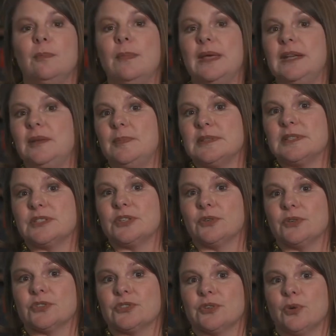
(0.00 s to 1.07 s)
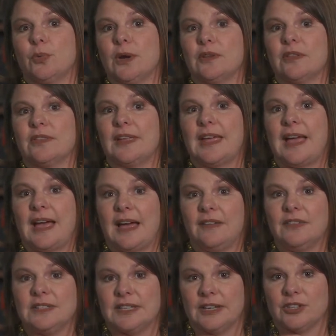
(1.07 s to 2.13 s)
Many business owners are aware that they have
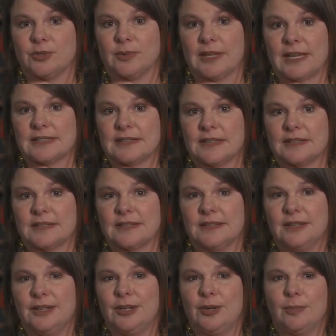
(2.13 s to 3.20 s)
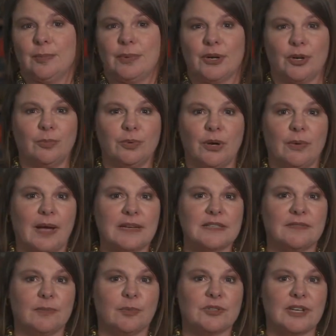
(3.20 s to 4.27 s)
intangible assets, but aren't
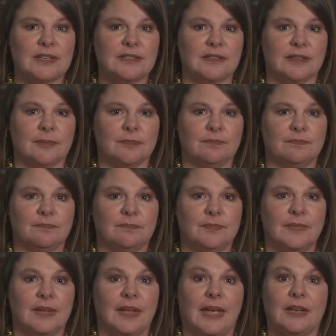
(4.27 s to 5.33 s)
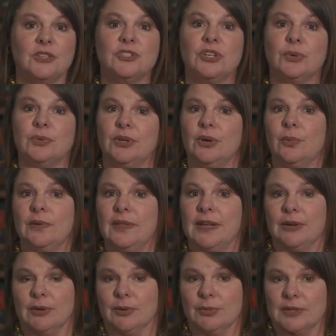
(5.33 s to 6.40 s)
proactive in protecting them and don't know when they
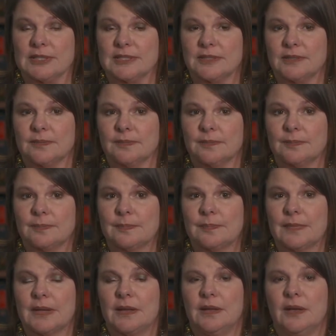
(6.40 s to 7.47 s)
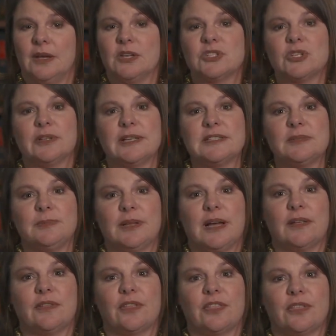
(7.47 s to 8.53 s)
are at risk. So let's
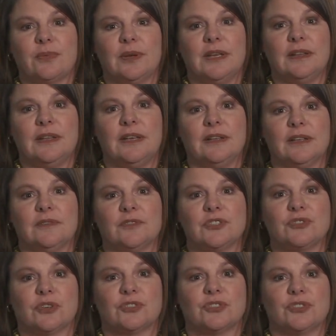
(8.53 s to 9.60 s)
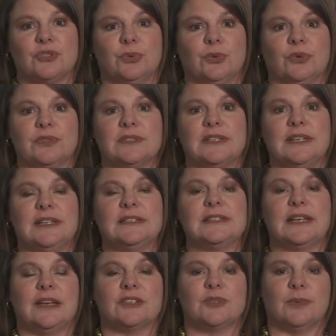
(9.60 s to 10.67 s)
apply the 3 legal infrastructure tools to
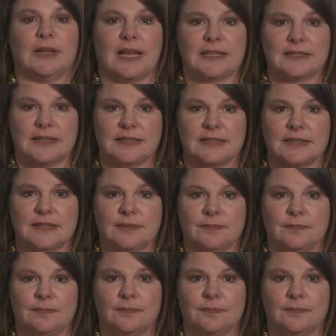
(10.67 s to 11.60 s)
intangible assets.